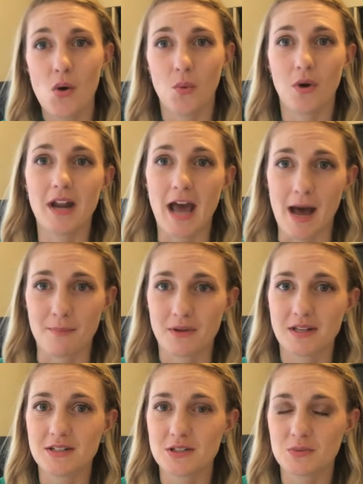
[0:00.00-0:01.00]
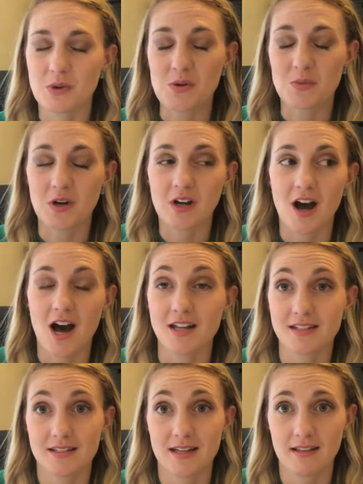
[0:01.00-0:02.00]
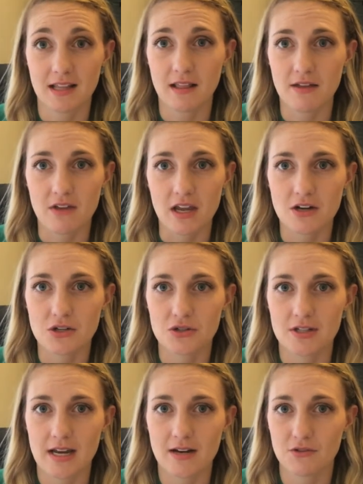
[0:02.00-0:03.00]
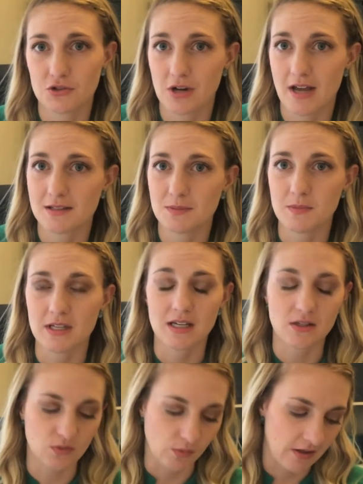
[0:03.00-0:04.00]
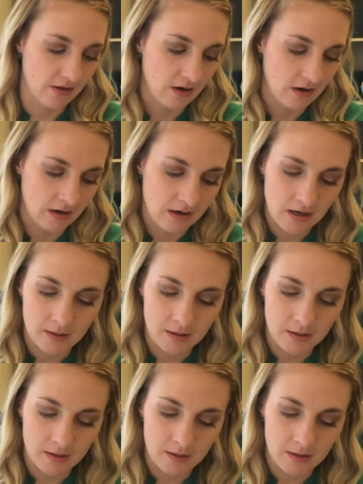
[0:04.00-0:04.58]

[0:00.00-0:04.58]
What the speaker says: what happens when we're constantly living in a state of stress. Because whether